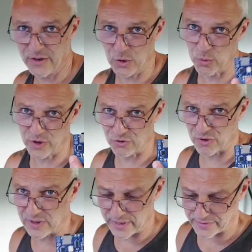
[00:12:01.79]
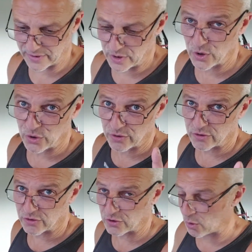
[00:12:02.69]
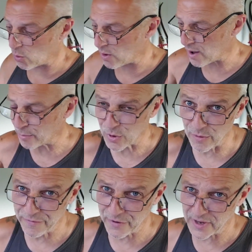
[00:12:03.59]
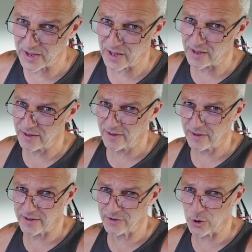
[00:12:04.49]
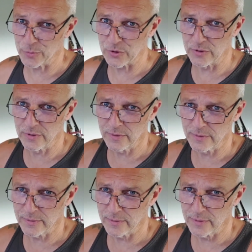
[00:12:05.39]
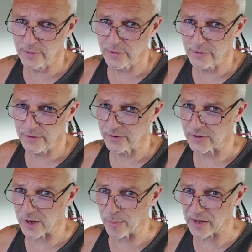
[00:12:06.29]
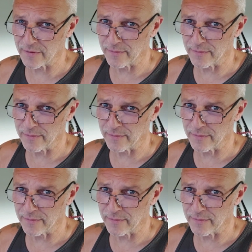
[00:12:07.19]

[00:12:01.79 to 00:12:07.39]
I don't want to drill this, so I'm going for the easy option. Sticky black,